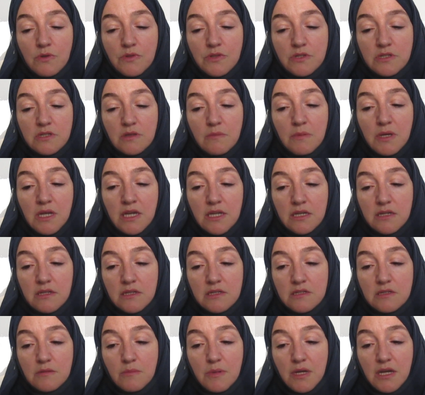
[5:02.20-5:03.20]
the debate
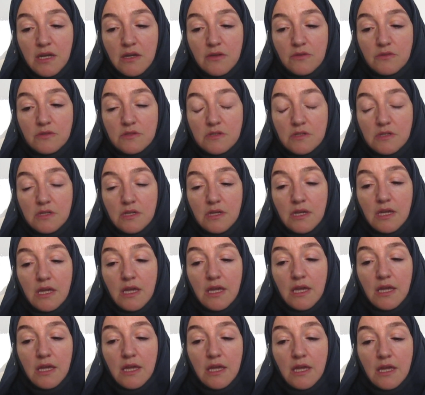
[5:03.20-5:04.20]
is about.
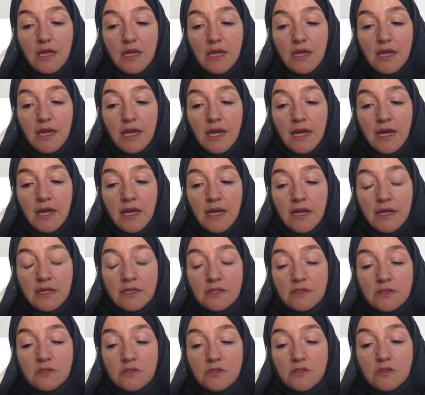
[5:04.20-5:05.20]

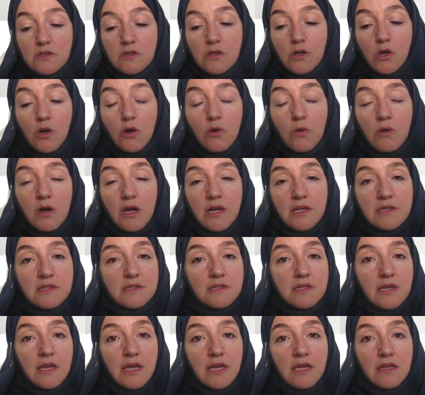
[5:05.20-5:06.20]
And Lacroix is
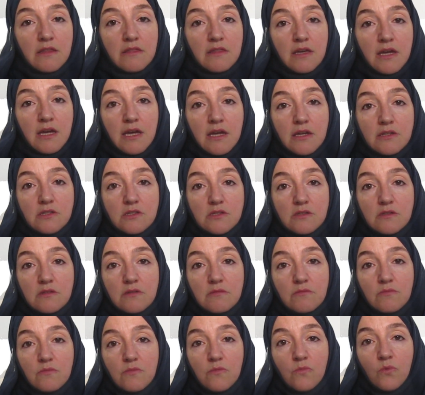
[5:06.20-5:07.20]
saying that
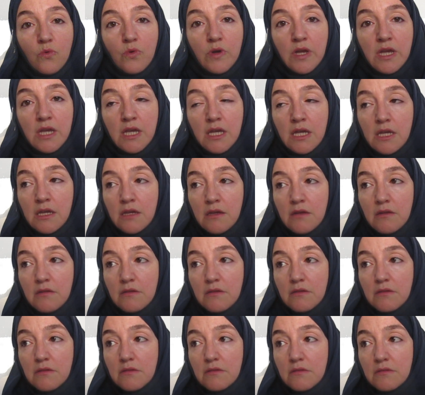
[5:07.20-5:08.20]
we
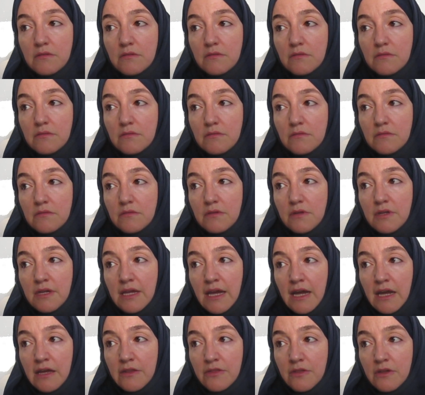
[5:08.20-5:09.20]

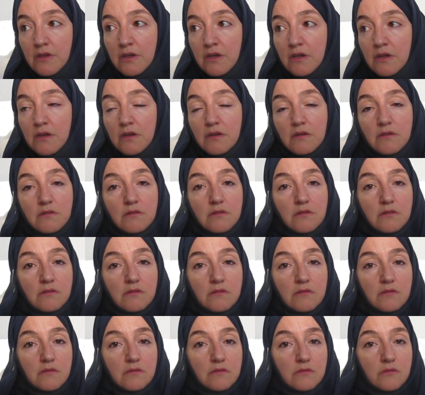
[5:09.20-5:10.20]
gather
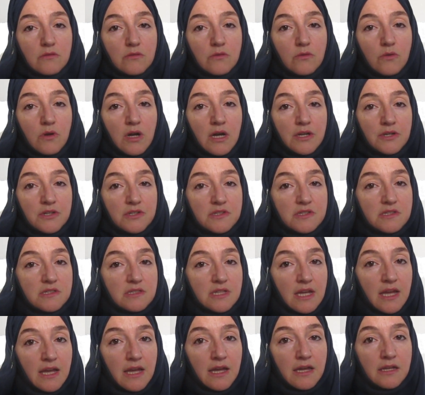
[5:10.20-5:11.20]
or
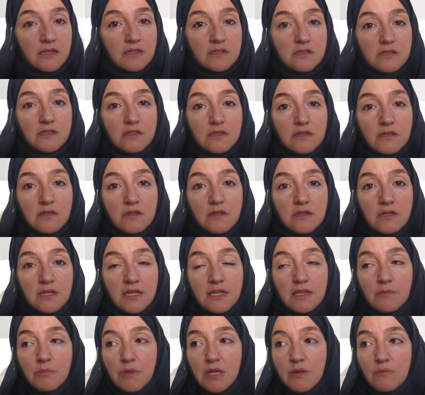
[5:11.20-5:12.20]
understand a
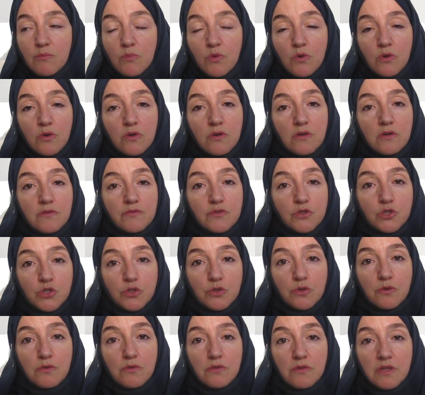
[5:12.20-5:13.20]
little bit more of the
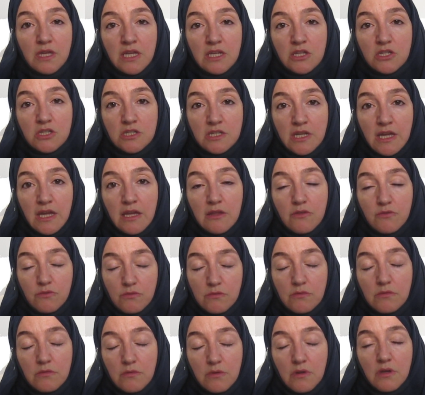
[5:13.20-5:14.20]
truth each day
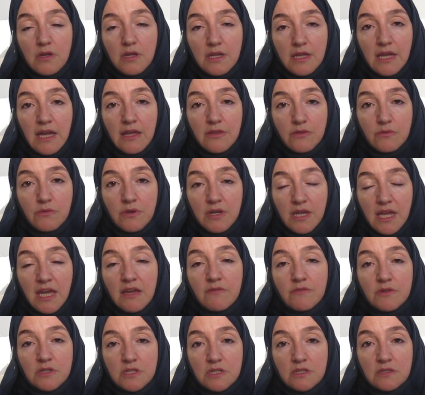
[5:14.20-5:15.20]
through gathering
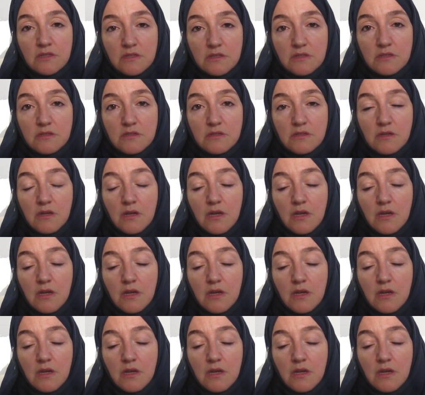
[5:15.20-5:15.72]
evidence.